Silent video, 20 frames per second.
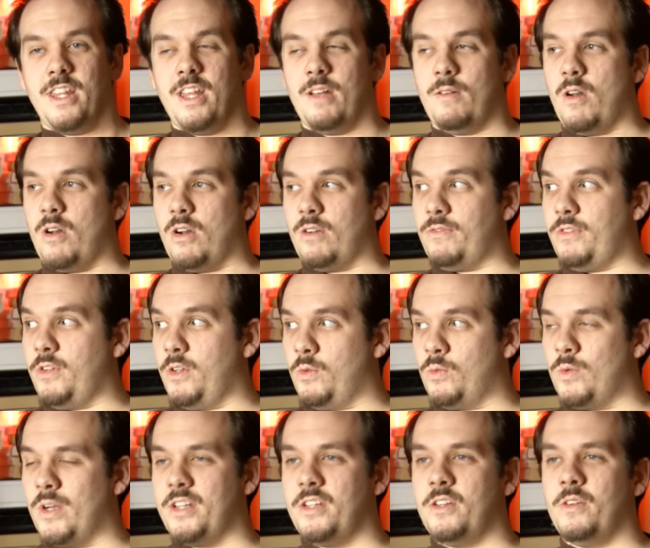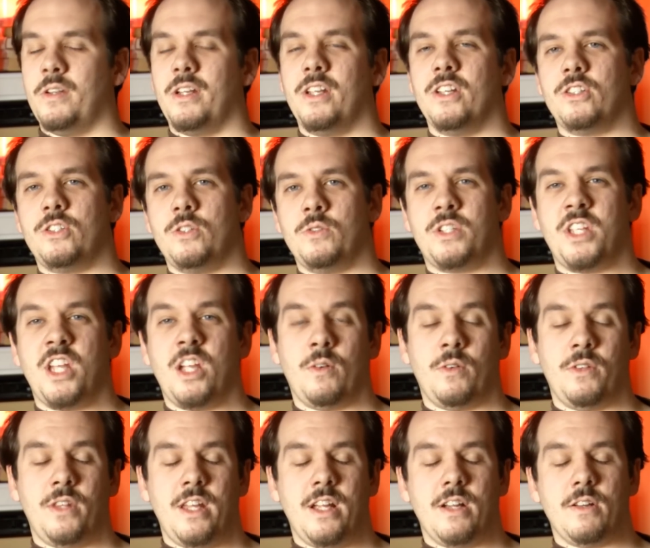There are a few rendering issues
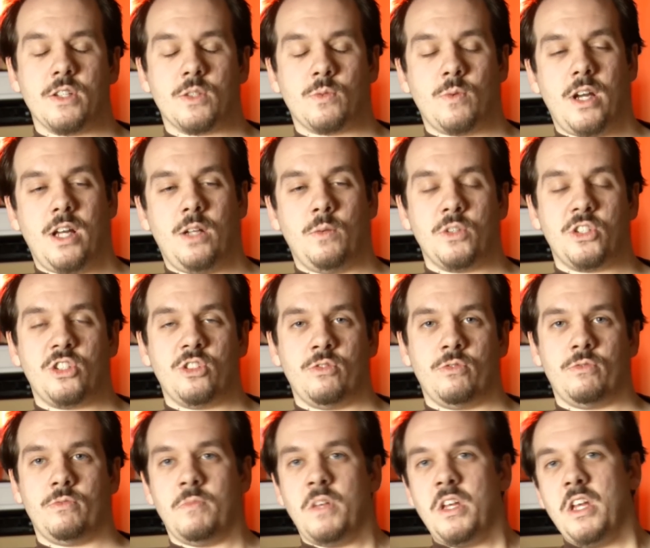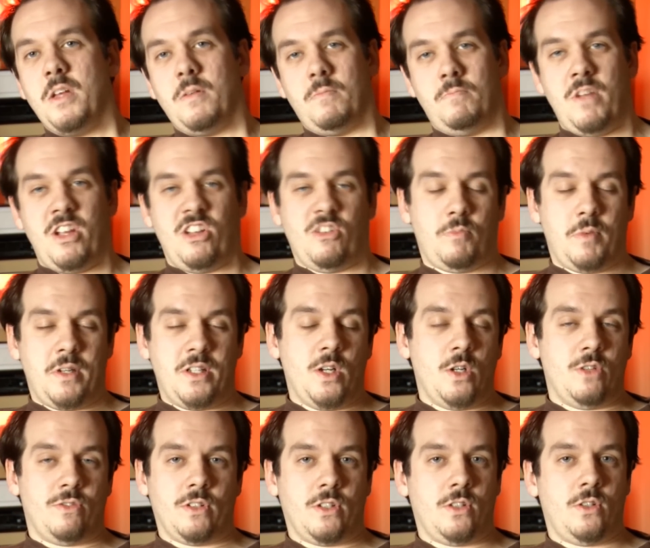here and there as well, which may have been
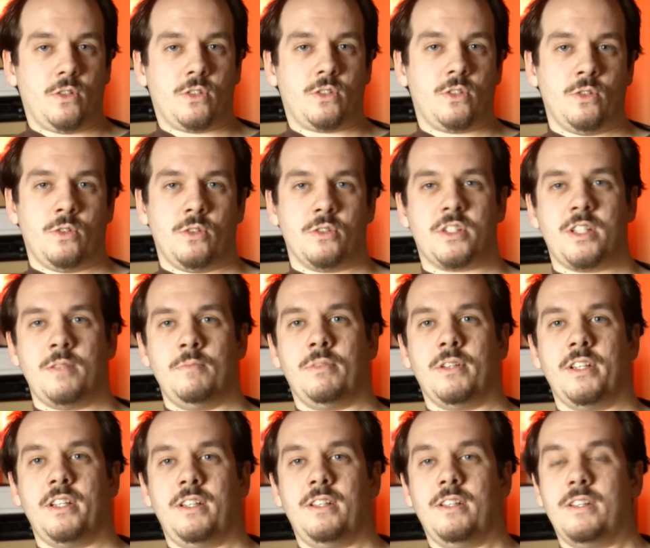overlooked or simply...